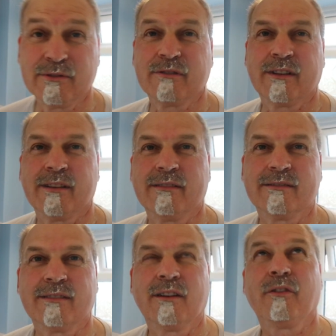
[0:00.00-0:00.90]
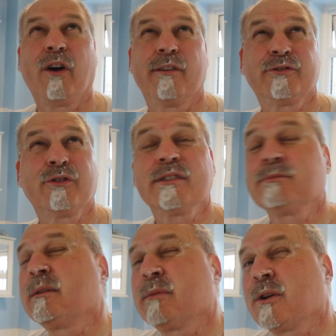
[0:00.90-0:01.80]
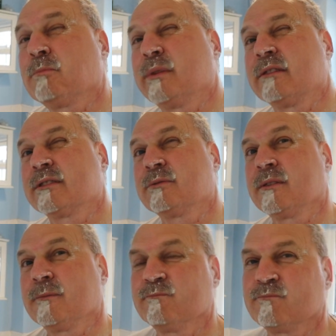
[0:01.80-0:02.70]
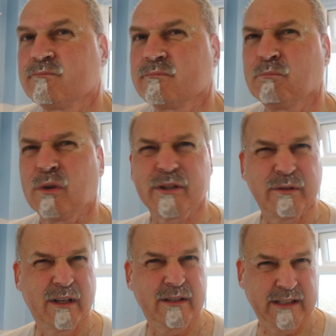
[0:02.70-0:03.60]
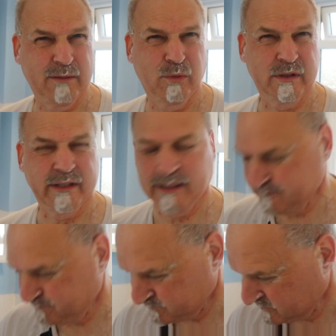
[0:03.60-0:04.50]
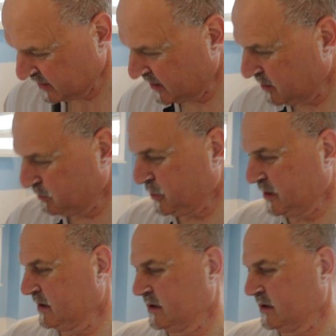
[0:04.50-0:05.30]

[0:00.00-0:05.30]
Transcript: was alright. I've tried to make my own beer as well. I might do that again one day. I'll put a